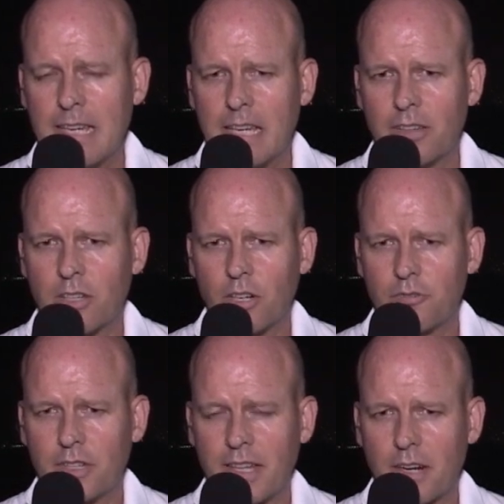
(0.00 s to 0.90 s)
in the
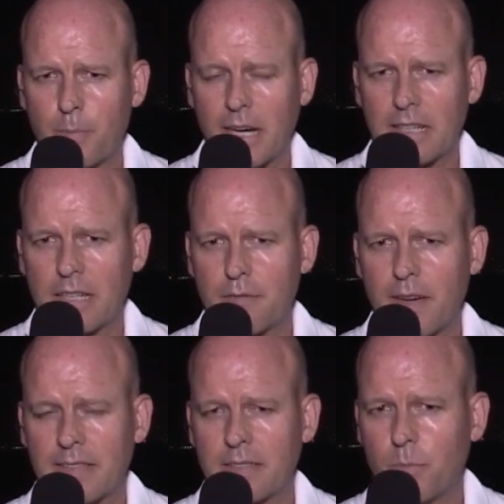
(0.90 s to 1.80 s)
country that are badly
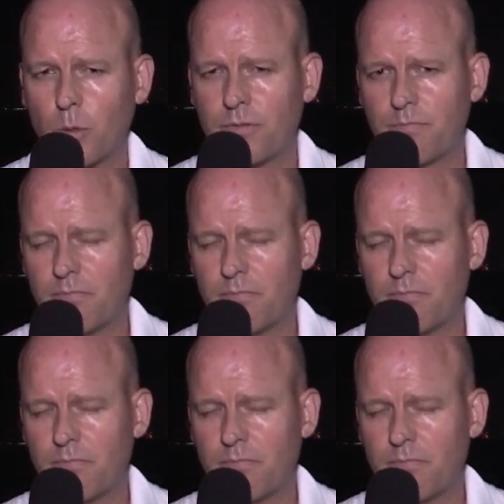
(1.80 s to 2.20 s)
affected, both